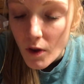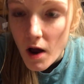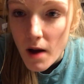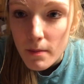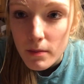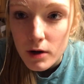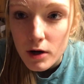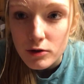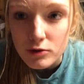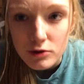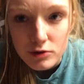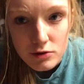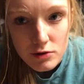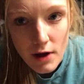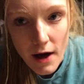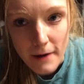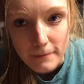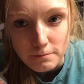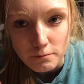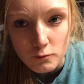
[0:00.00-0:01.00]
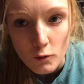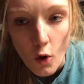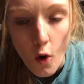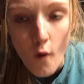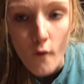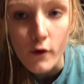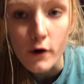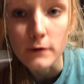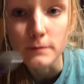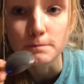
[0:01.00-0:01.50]
I'm gonna drizzle that
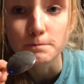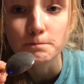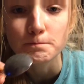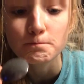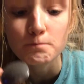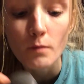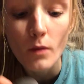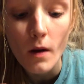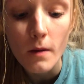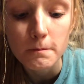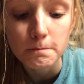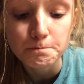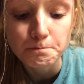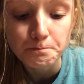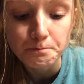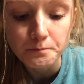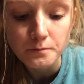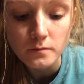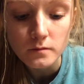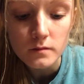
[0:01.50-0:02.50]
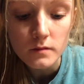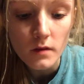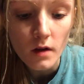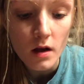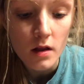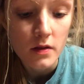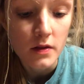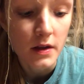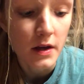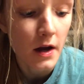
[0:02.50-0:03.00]
over
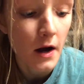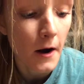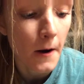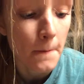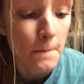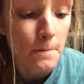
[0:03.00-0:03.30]
the